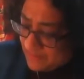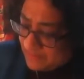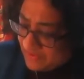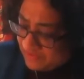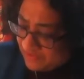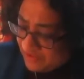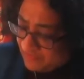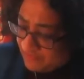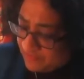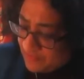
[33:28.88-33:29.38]

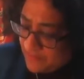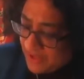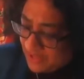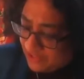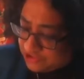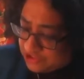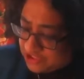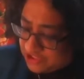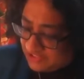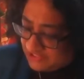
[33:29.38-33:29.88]

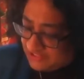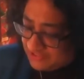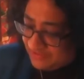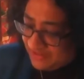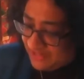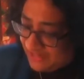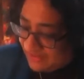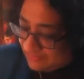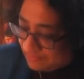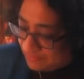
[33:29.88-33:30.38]
misinformation is a
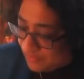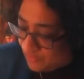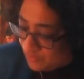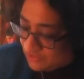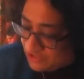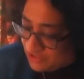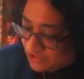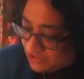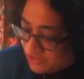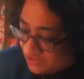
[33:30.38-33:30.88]
really
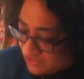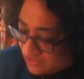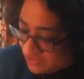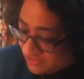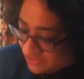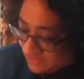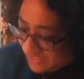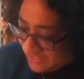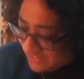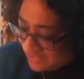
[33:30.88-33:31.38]
important
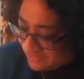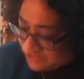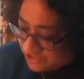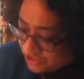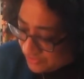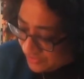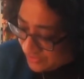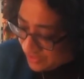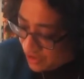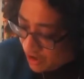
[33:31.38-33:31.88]

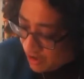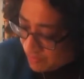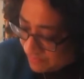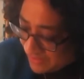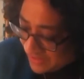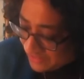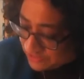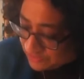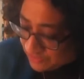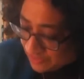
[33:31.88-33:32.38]
issue and a
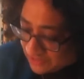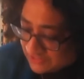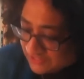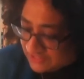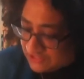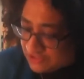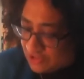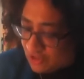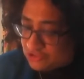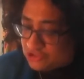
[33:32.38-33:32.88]
complex one, because
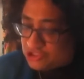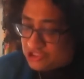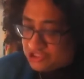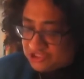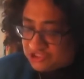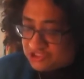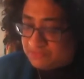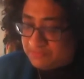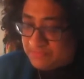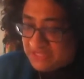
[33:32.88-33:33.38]
it's not
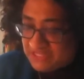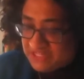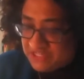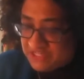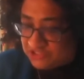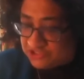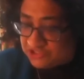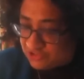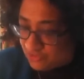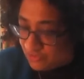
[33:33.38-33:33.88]
just a
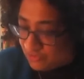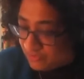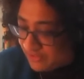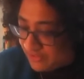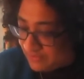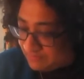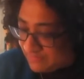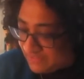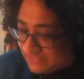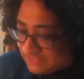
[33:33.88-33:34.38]
media
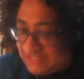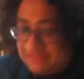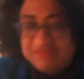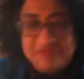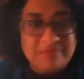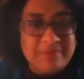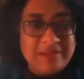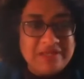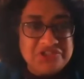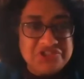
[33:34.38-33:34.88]
story.
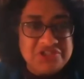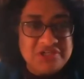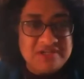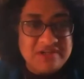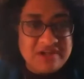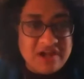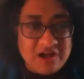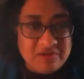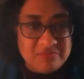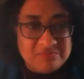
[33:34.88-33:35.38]
Misinformation
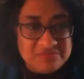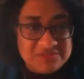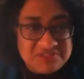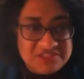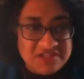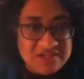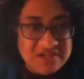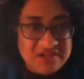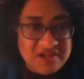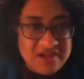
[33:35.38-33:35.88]

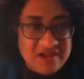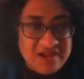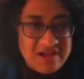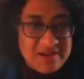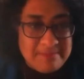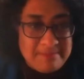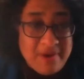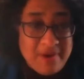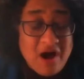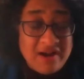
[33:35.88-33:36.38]

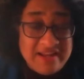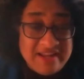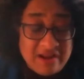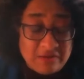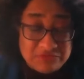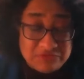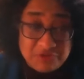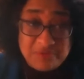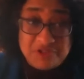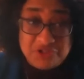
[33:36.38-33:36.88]
partly
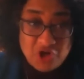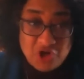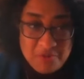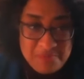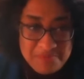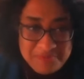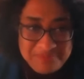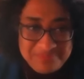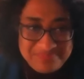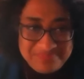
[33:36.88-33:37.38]
comes from the
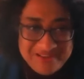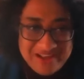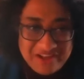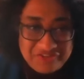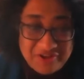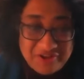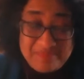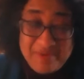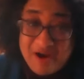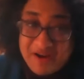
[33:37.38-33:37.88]
top.
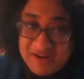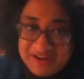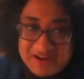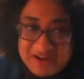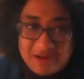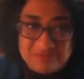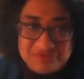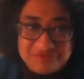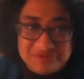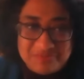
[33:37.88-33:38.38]
So it partly
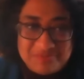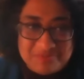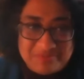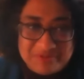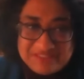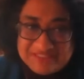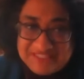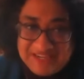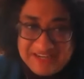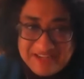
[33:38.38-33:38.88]
comes from the
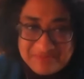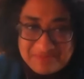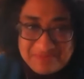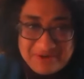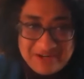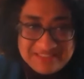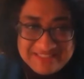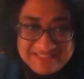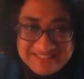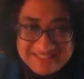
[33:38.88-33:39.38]
Brazilian
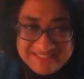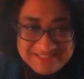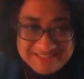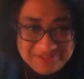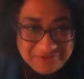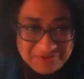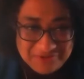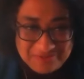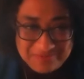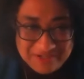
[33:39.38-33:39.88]

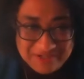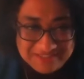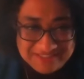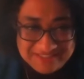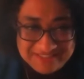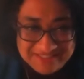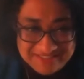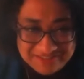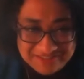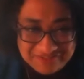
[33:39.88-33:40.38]
president or the
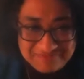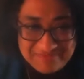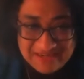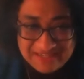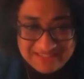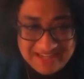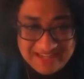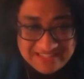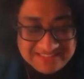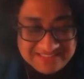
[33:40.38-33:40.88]
president of
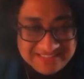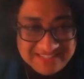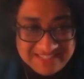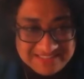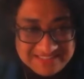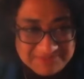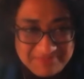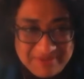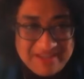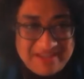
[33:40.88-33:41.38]
Madagascar
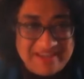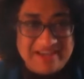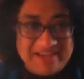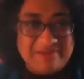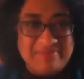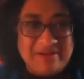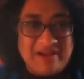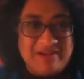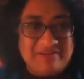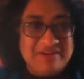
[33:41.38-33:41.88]
speaking
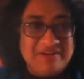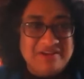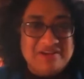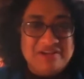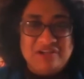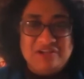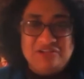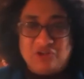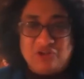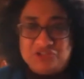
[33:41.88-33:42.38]
about
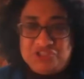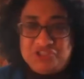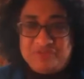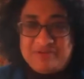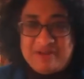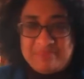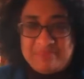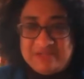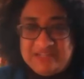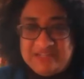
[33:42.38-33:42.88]
dodgy
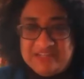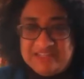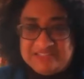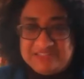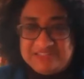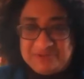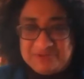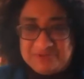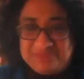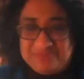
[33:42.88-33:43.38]
remedies
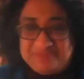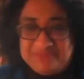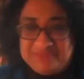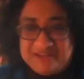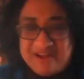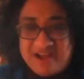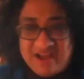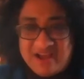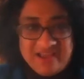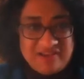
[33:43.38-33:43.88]
or
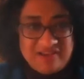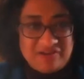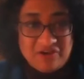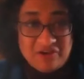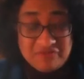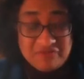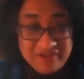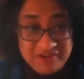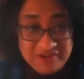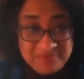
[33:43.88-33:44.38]
denying
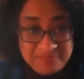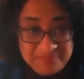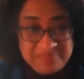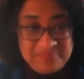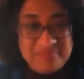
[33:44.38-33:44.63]
COVID.